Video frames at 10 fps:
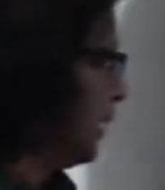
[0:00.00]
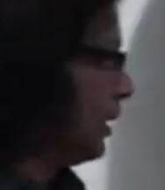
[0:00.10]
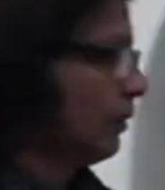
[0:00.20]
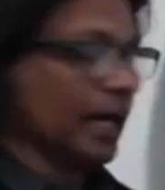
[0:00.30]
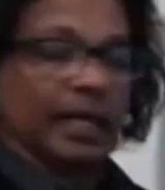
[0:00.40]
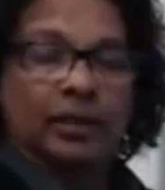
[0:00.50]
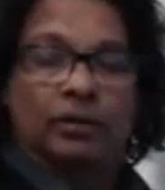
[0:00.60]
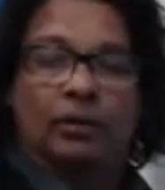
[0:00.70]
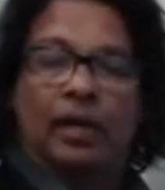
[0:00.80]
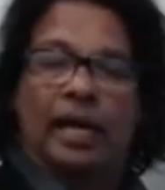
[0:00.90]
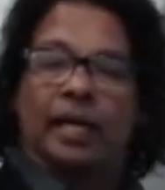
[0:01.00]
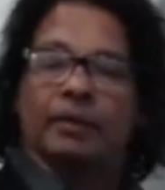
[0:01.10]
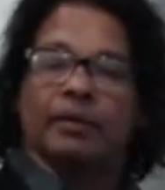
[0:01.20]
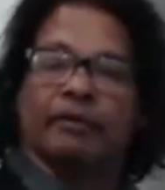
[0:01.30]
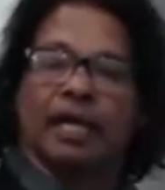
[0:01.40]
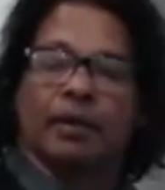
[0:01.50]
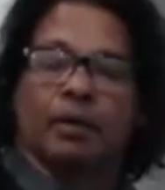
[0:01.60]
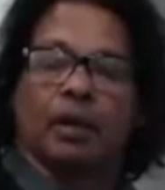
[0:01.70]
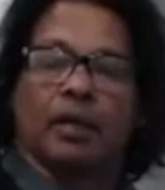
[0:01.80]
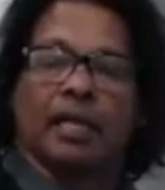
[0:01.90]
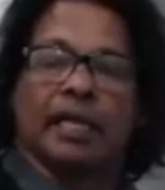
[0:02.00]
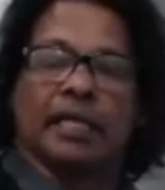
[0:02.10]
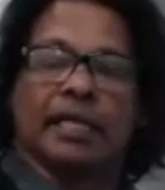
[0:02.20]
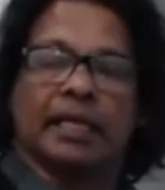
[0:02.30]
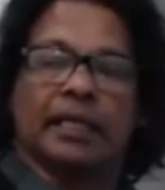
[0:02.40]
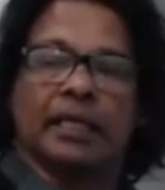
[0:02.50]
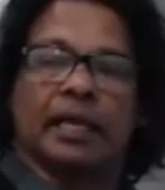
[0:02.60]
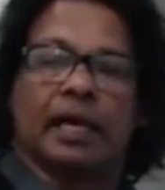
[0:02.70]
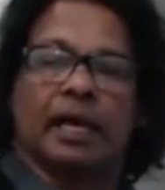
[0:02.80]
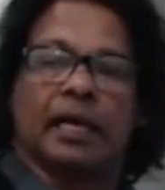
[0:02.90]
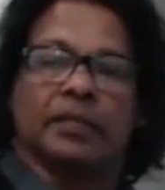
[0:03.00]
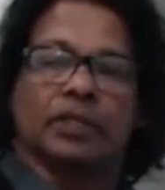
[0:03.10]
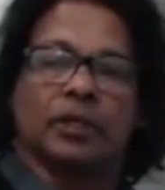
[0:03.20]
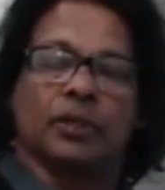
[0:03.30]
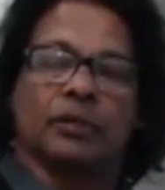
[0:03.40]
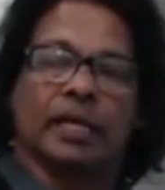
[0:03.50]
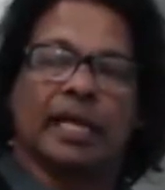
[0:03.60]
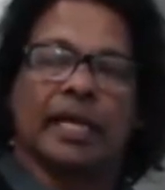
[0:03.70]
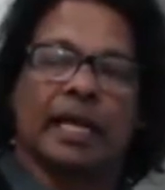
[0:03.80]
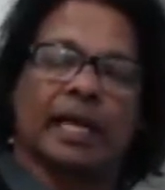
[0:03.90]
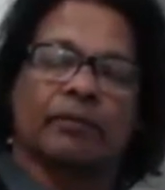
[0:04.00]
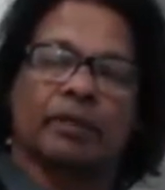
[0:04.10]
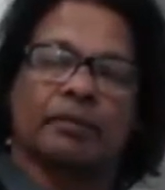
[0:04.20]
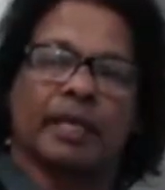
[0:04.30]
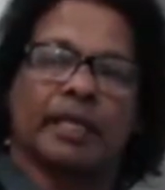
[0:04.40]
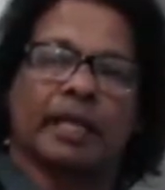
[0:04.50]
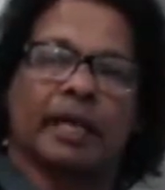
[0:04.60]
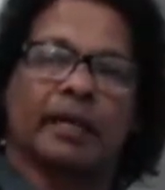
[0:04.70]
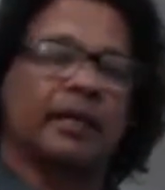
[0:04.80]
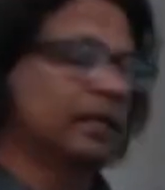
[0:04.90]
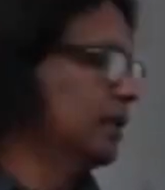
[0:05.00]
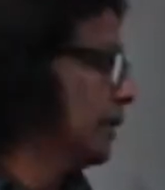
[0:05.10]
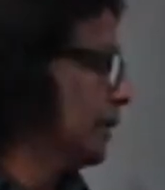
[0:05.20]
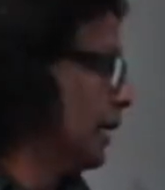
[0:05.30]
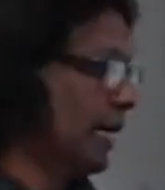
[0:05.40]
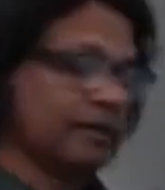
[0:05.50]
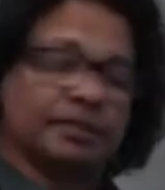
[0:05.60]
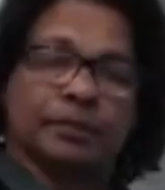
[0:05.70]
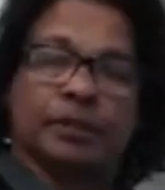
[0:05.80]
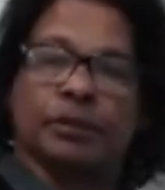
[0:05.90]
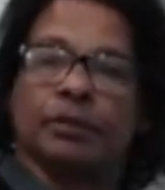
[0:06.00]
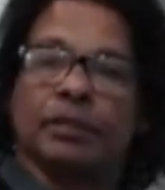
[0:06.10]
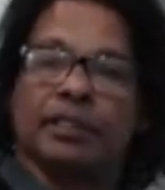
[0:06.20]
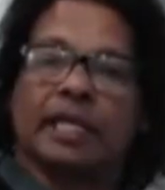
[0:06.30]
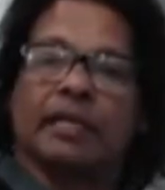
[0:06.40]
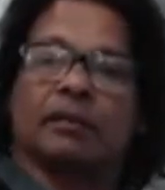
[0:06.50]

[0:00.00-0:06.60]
way, you, I am available on LinkedIn, uh, so you can connect with me there. I have some tools that